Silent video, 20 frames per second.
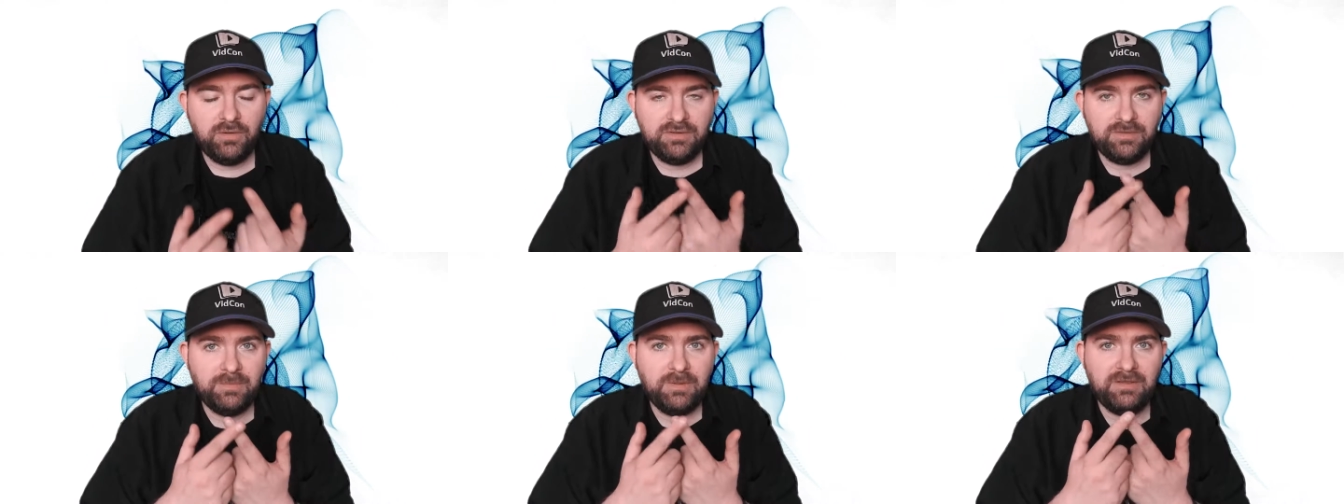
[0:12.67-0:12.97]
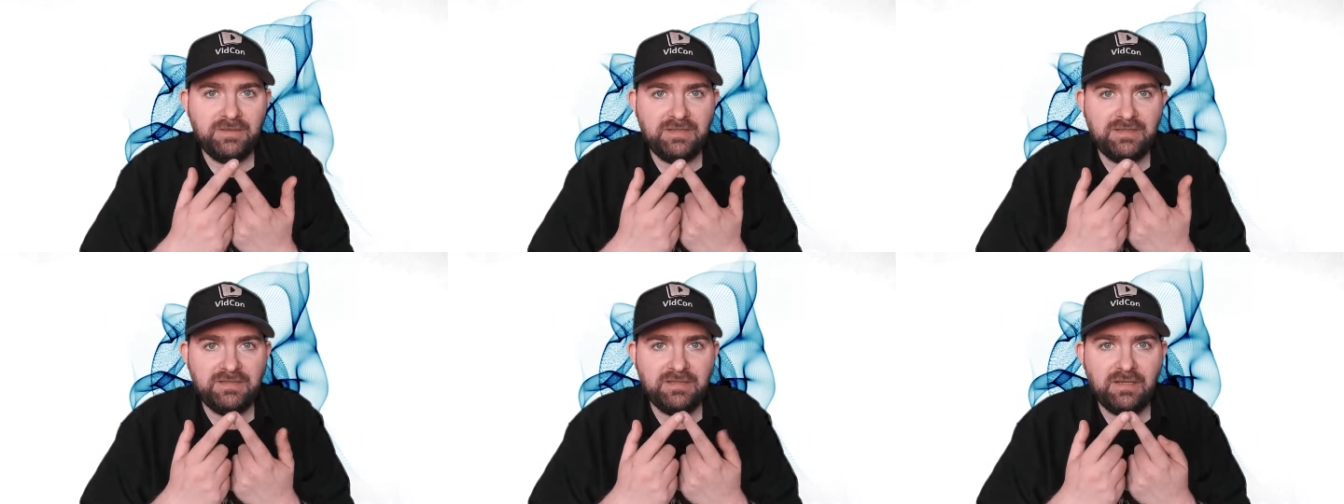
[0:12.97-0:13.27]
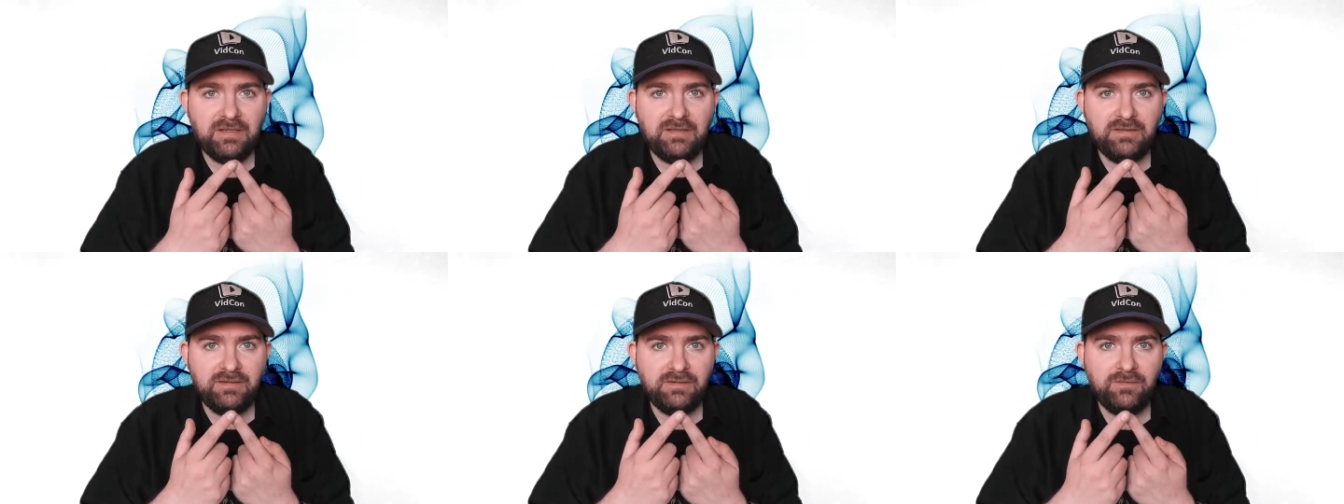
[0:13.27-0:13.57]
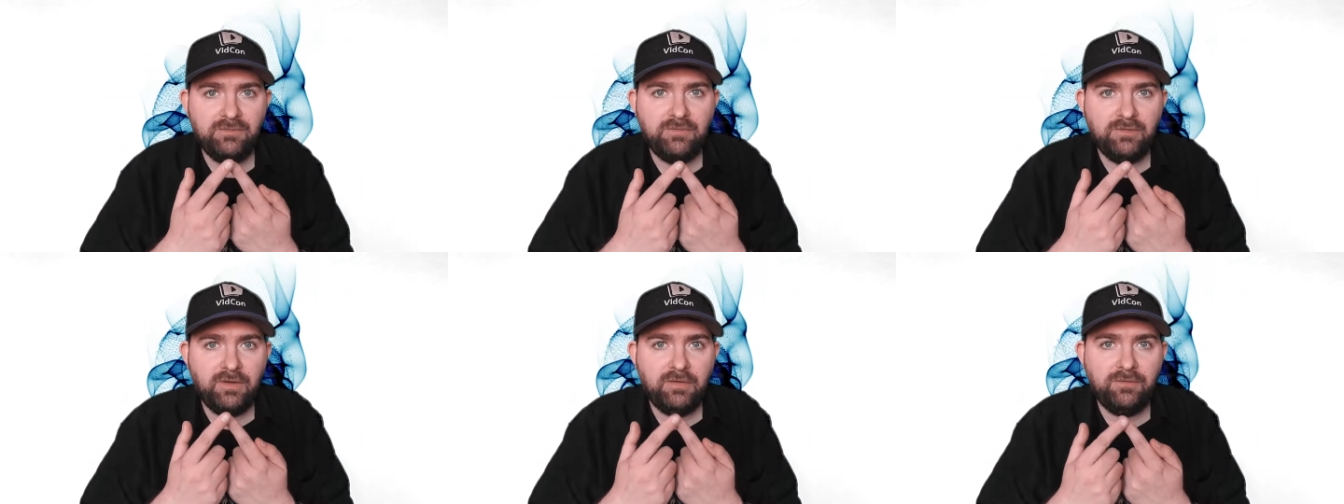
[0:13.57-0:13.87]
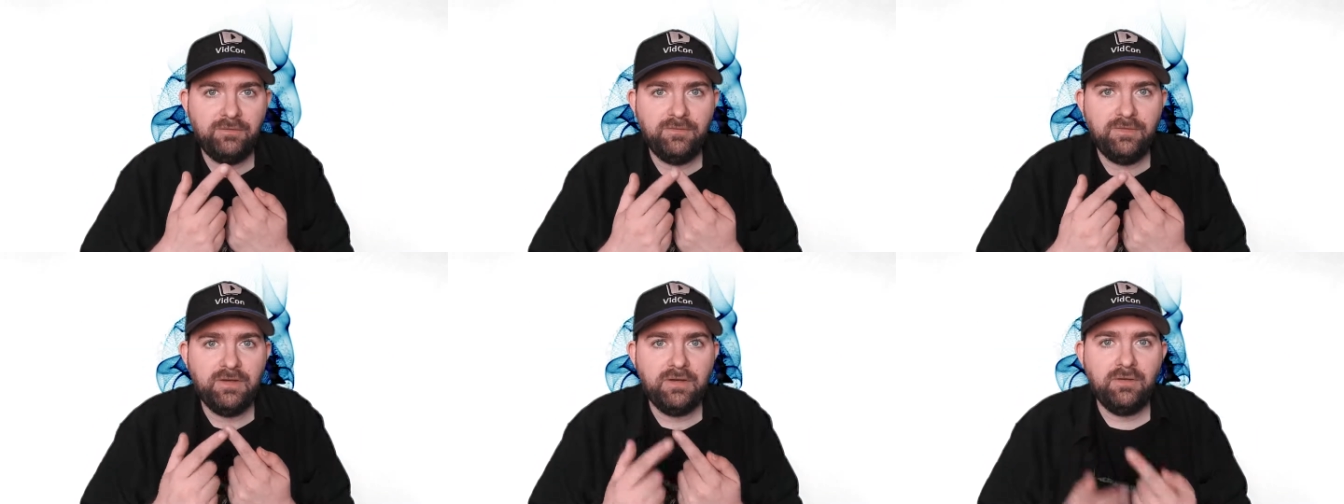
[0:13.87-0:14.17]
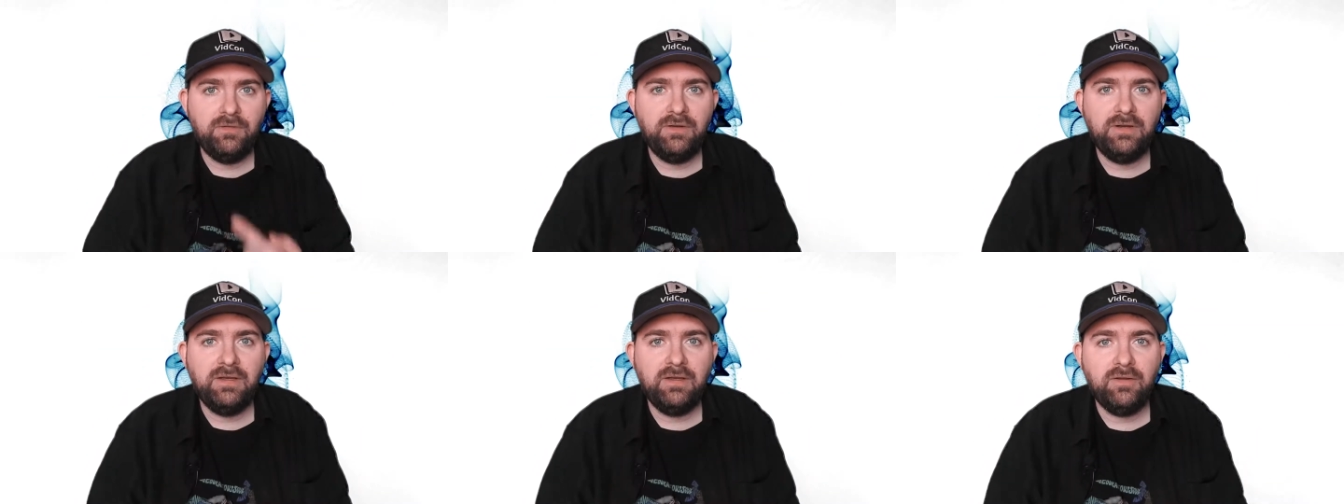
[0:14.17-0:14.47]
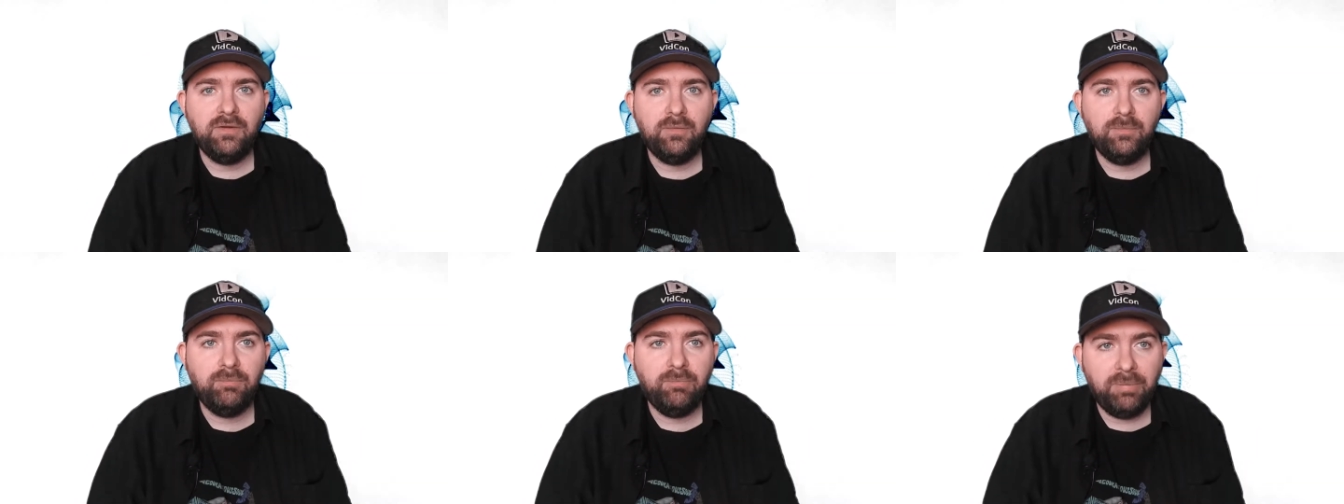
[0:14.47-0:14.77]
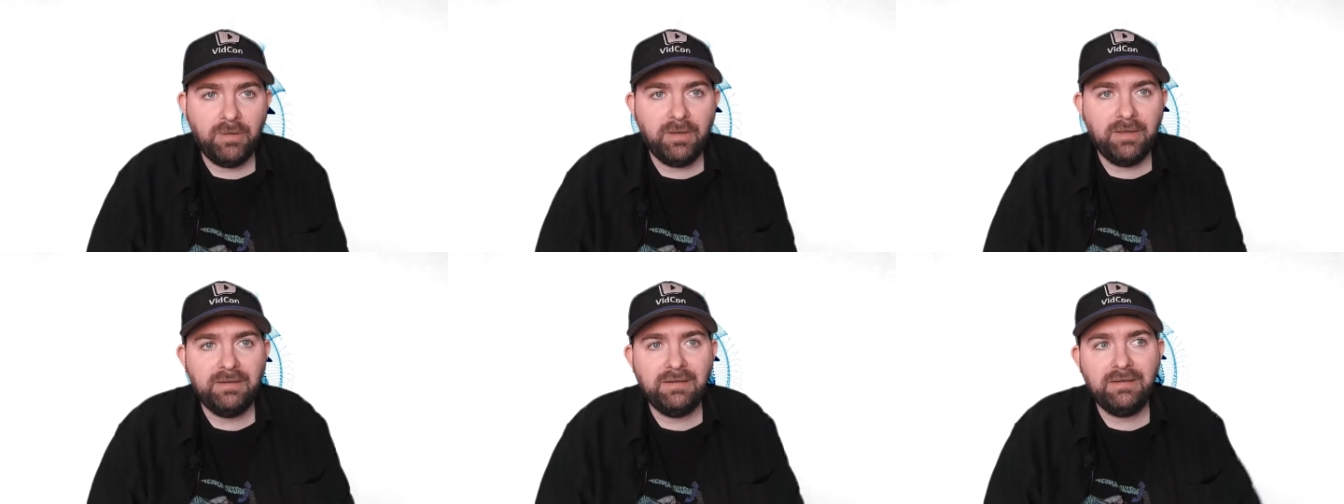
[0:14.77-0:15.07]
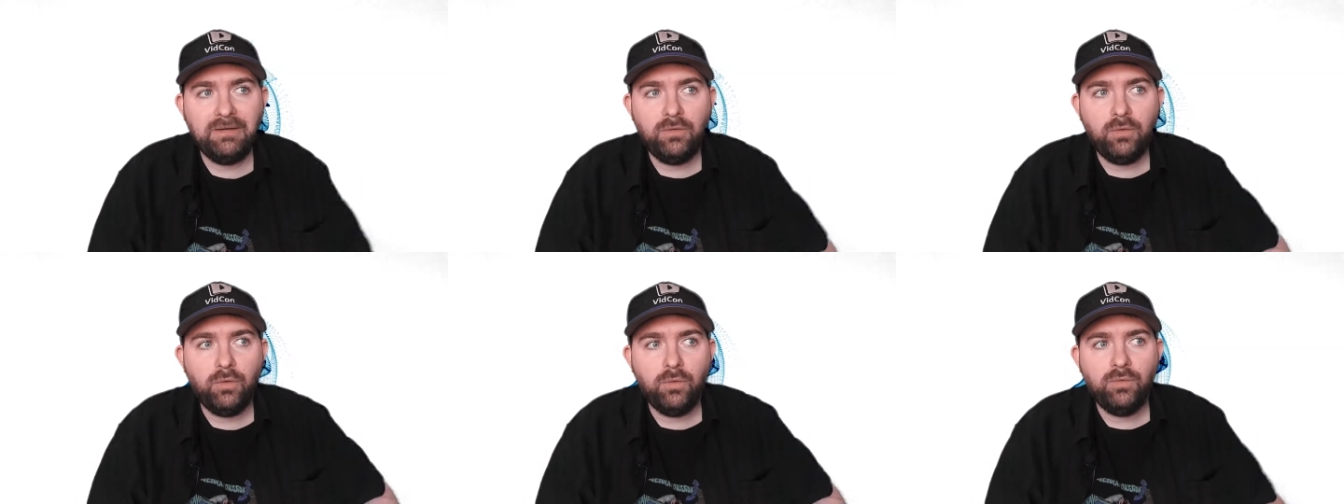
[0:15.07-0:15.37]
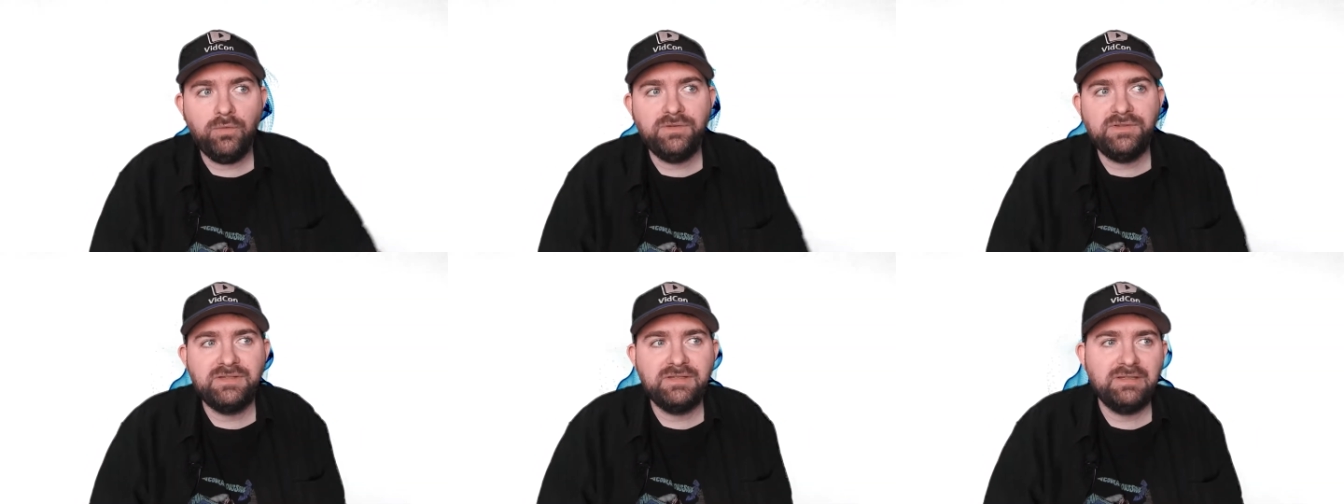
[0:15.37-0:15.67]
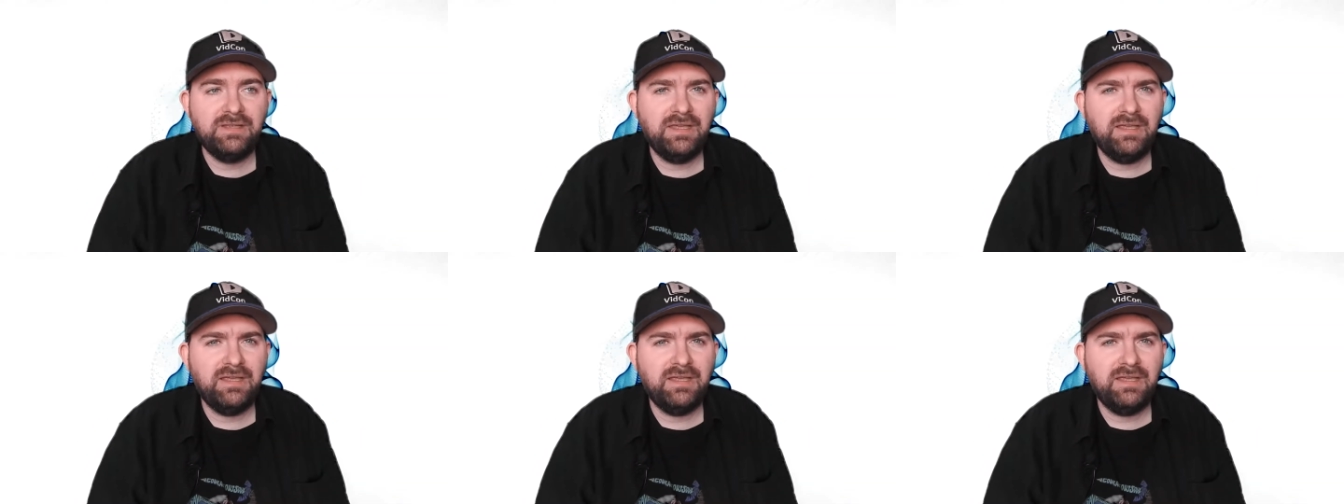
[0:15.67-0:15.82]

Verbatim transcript: It's about the size of a fingernail, but it holds,